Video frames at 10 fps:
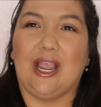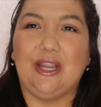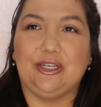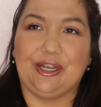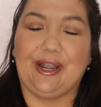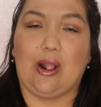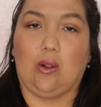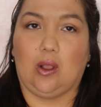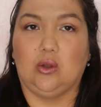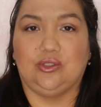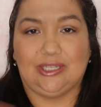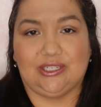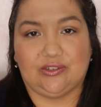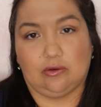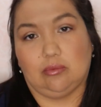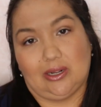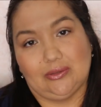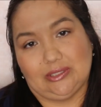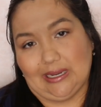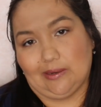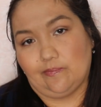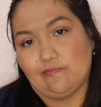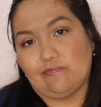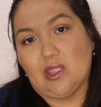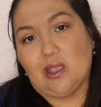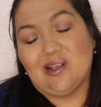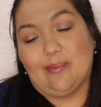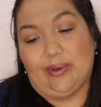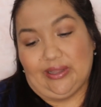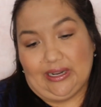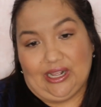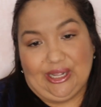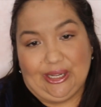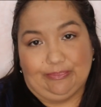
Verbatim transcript: I usually don't go just for browsing. But